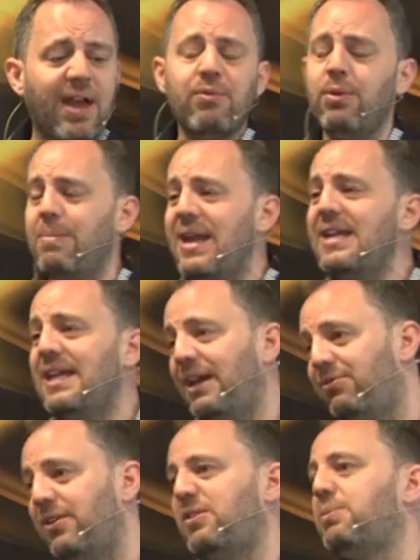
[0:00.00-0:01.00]
that
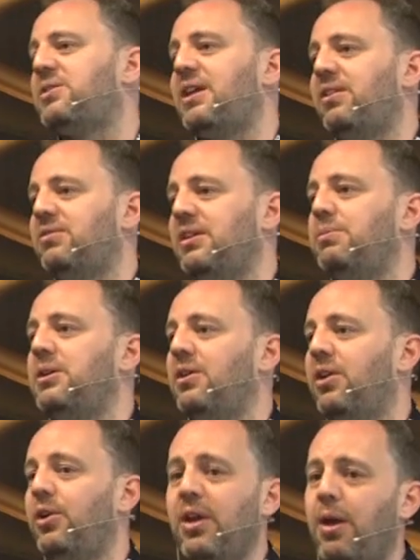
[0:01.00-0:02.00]
remaining 50% of the
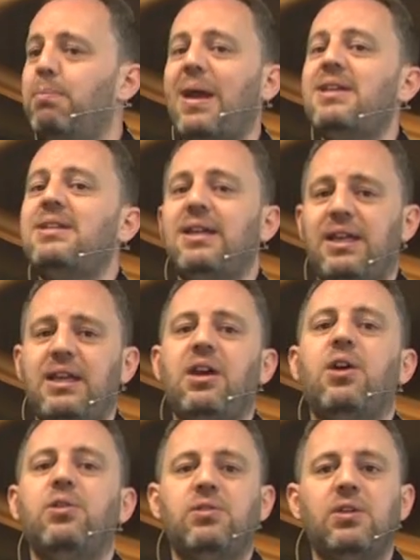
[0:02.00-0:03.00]
CPU load basically
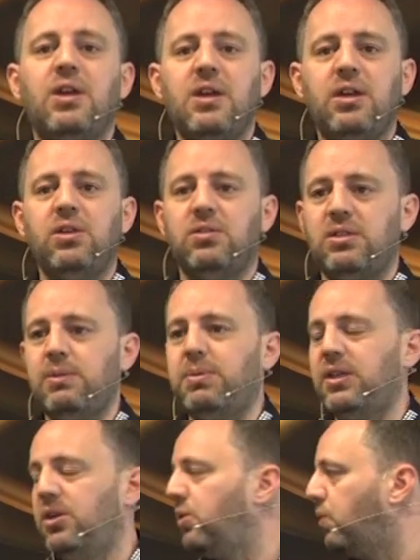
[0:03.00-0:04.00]
goes. Your
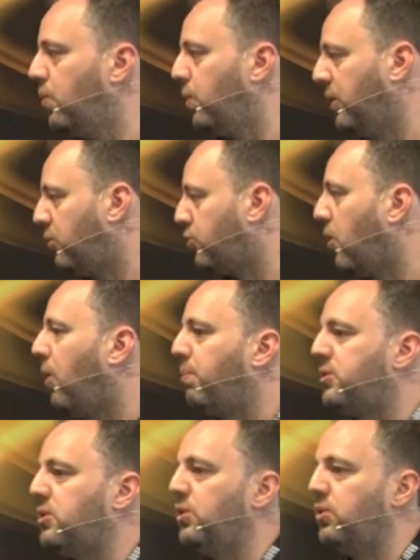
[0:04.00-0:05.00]
CPU will
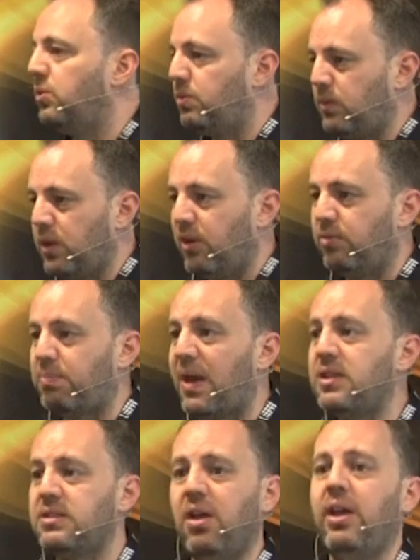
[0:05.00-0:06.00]
drop to kind of
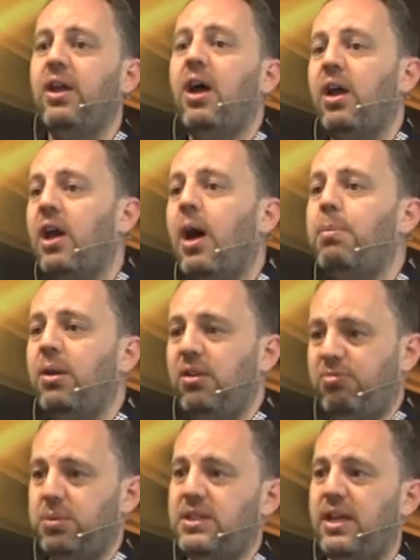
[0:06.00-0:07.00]
baseline a couple
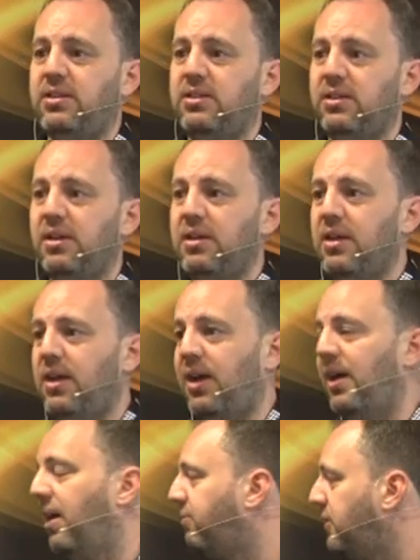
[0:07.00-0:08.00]
of percent.
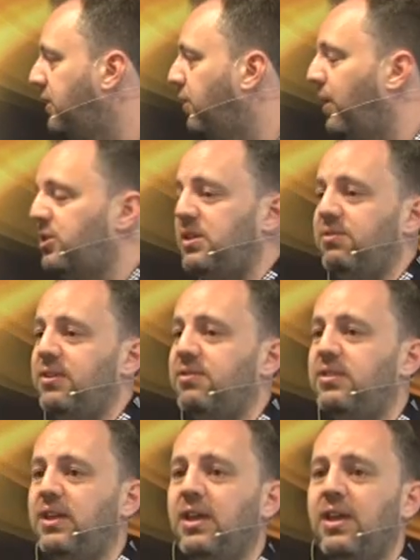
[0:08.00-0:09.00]
For UHD
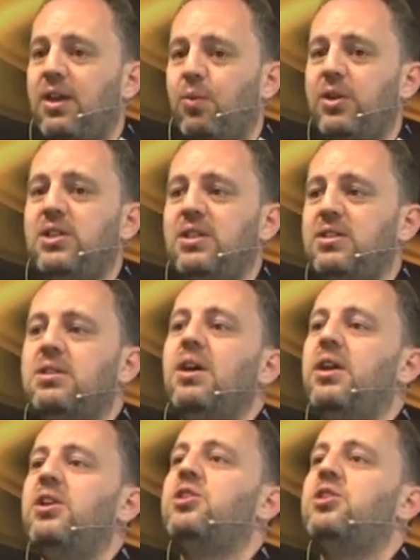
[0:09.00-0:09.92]
50, which is an